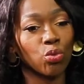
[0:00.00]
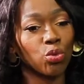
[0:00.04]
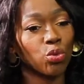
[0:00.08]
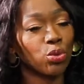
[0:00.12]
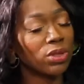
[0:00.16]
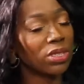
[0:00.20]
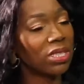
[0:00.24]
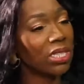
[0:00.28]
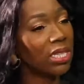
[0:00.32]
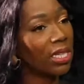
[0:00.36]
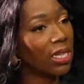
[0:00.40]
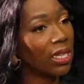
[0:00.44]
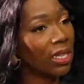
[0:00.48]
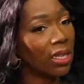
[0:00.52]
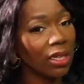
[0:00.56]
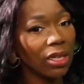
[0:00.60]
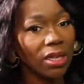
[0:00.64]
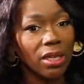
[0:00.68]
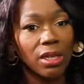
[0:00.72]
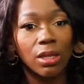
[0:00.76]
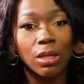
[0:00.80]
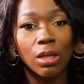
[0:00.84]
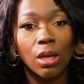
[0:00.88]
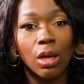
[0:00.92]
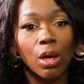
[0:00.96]

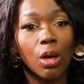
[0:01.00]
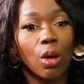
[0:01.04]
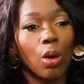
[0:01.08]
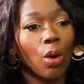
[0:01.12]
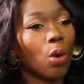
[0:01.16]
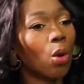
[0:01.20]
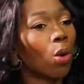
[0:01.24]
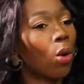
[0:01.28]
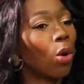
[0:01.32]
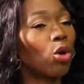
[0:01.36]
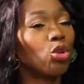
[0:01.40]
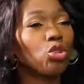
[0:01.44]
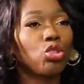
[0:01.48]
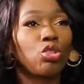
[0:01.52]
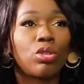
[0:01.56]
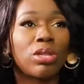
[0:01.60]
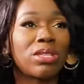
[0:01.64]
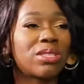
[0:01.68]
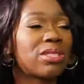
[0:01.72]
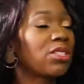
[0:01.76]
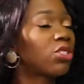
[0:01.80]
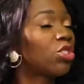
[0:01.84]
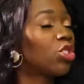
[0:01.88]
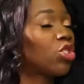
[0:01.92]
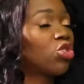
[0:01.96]
routine, or
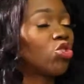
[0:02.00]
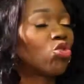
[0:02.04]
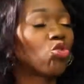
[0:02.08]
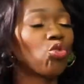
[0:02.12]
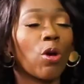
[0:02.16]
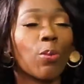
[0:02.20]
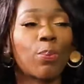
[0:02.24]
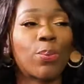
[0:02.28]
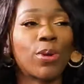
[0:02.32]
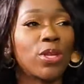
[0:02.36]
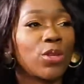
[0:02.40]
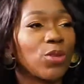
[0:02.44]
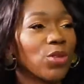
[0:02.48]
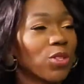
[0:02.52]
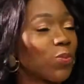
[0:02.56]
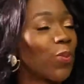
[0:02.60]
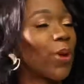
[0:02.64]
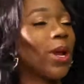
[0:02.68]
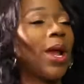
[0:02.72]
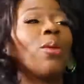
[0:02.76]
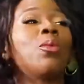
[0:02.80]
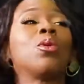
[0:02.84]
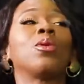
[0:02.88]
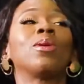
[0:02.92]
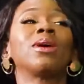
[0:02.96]
does it just drop in your
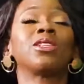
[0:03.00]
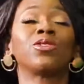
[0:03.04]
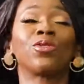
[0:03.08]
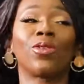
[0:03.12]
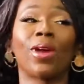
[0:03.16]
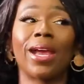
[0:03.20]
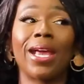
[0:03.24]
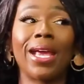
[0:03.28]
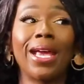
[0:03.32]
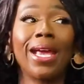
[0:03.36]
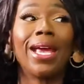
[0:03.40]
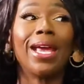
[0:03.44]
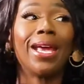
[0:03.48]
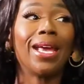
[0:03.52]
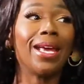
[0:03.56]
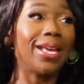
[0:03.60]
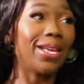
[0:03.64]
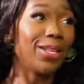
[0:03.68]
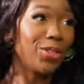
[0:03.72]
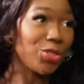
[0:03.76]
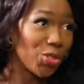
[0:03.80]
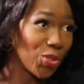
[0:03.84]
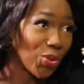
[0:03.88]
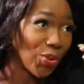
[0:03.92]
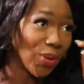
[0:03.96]
spirit? I'm always very
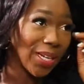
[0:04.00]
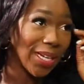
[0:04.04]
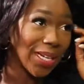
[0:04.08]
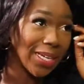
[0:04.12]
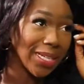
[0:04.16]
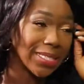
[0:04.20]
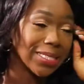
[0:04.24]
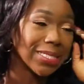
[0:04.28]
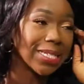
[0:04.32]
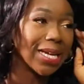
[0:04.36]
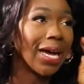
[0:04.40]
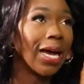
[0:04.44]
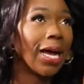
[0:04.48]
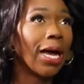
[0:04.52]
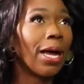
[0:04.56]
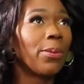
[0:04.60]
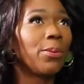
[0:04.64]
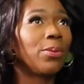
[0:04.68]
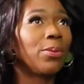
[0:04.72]
intrigued